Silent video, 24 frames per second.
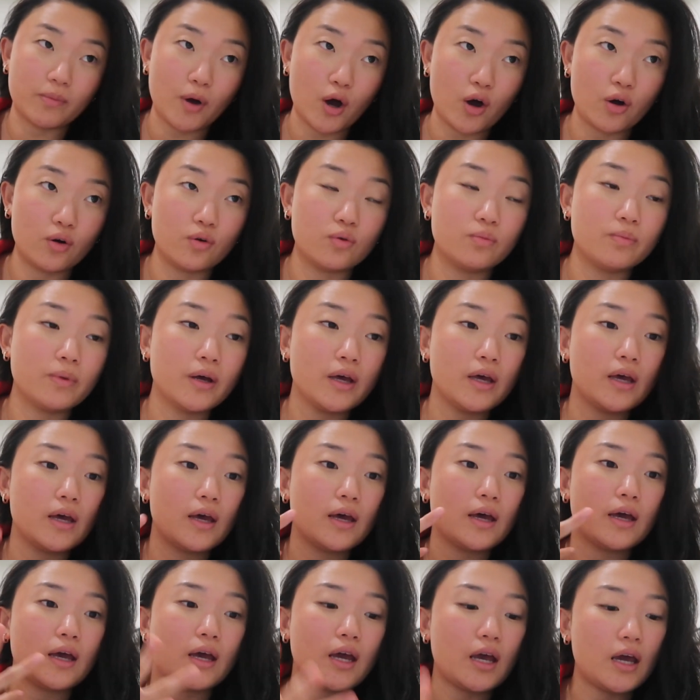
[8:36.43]
home
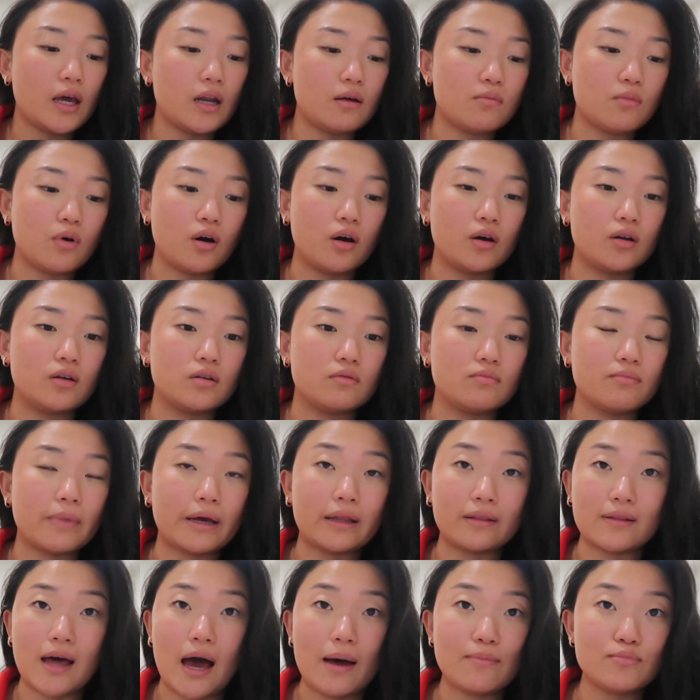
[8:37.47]
and I'm on my
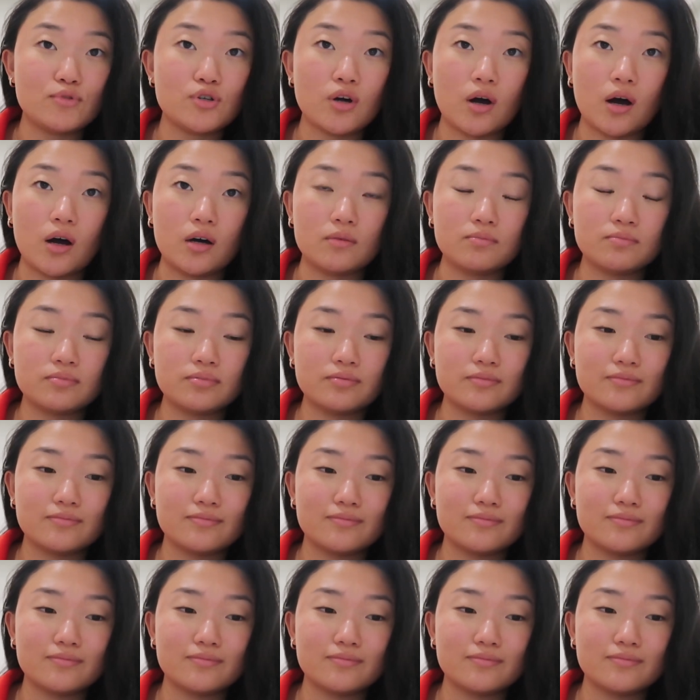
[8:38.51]
laptop